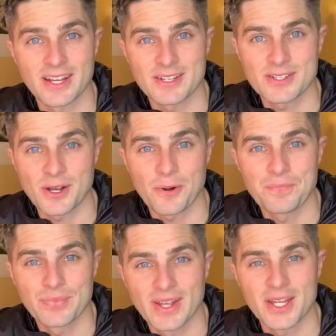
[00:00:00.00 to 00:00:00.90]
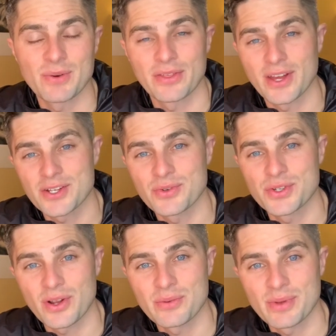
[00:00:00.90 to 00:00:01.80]
So anyway, thanks for
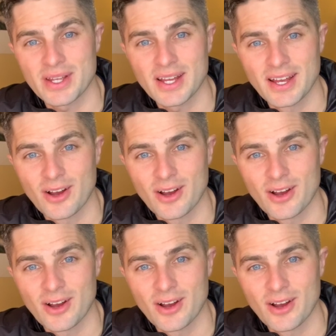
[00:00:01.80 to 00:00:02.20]
joining me.